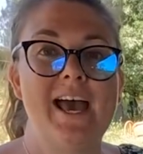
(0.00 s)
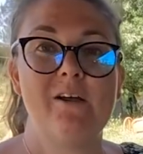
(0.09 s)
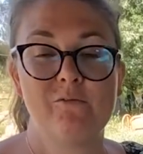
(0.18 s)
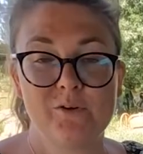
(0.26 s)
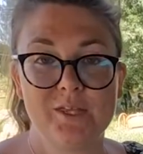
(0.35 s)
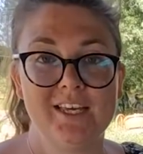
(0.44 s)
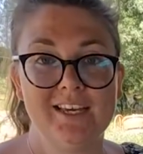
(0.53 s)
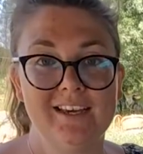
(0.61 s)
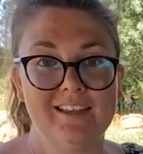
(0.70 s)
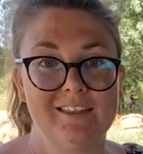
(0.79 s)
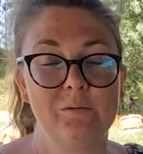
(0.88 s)

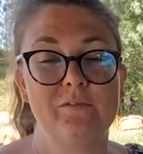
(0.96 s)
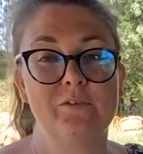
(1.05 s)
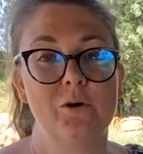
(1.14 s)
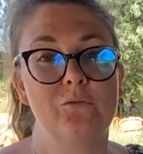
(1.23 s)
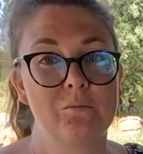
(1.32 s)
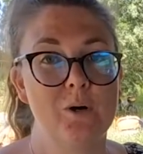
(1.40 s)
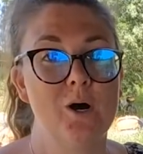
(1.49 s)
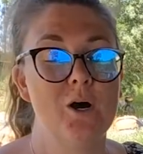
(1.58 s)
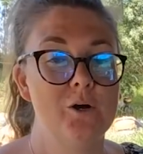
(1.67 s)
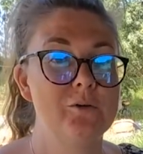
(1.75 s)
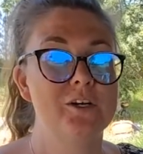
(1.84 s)
everything that we've got from
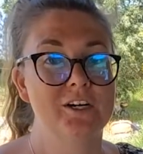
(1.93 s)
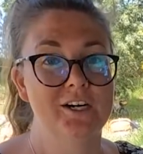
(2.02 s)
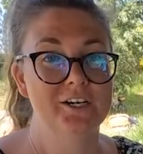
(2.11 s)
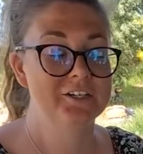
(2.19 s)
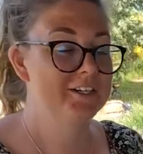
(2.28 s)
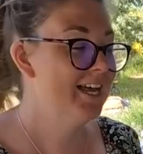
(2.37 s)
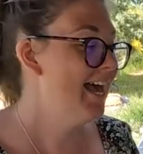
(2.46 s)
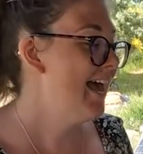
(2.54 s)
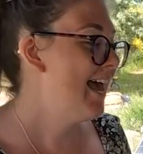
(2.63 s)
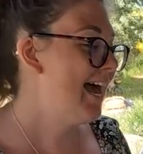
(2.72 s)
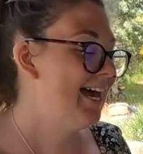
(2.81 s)
our own garden
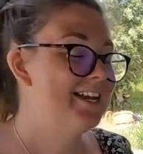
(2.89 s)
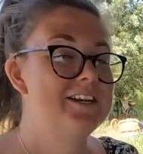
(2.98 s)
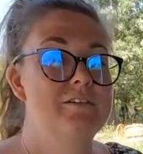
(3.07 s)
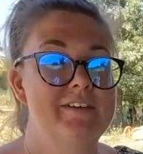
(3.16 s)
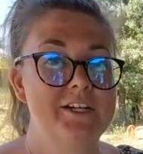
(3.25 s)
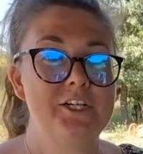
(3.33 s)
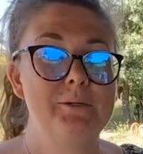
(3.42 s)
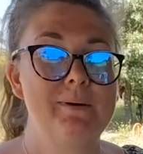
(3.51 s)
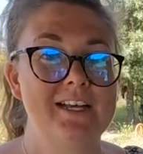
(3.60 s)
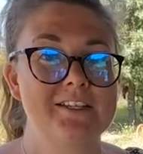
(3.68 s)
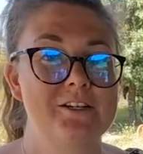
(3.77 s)
and a veggie
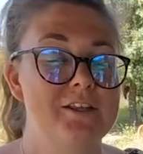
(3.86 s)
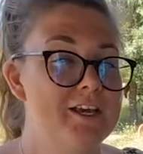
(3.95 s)
pasta.